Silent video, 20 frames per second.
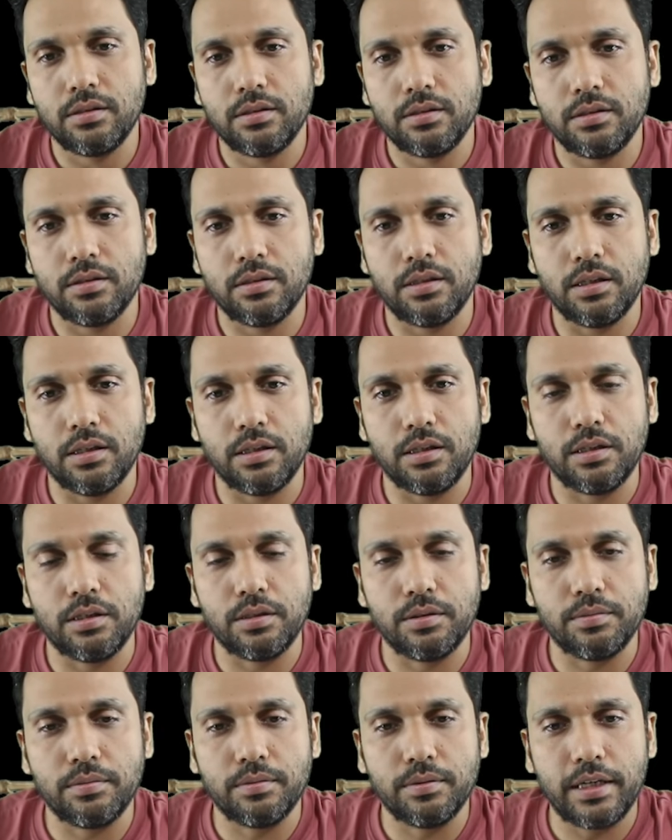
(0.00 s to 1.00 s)

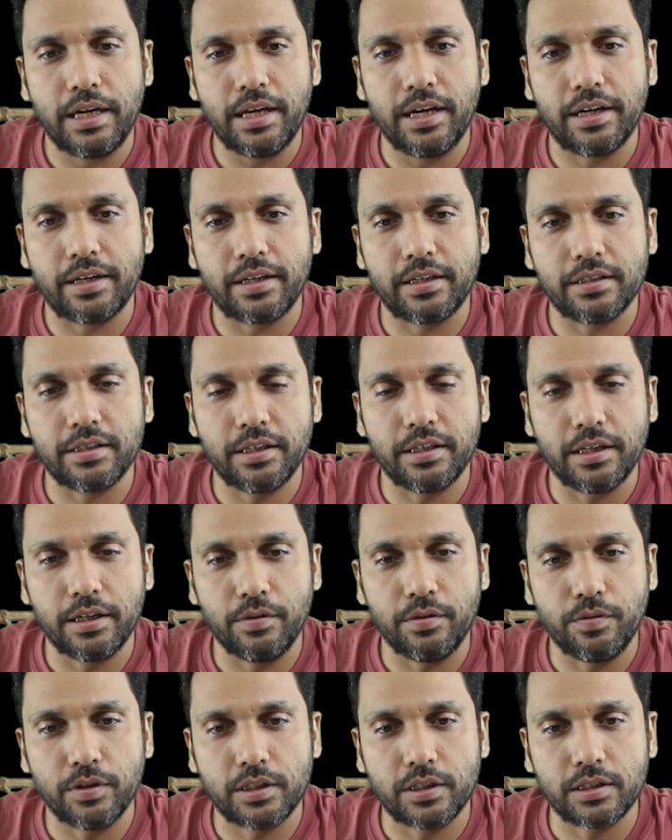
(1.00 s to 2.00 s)
the
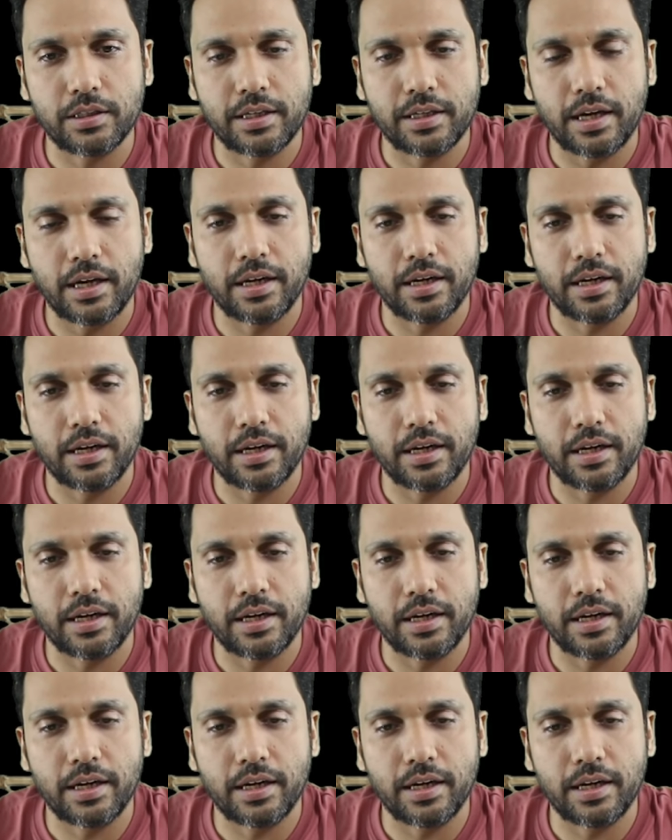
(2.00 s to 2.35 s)
electricity, which is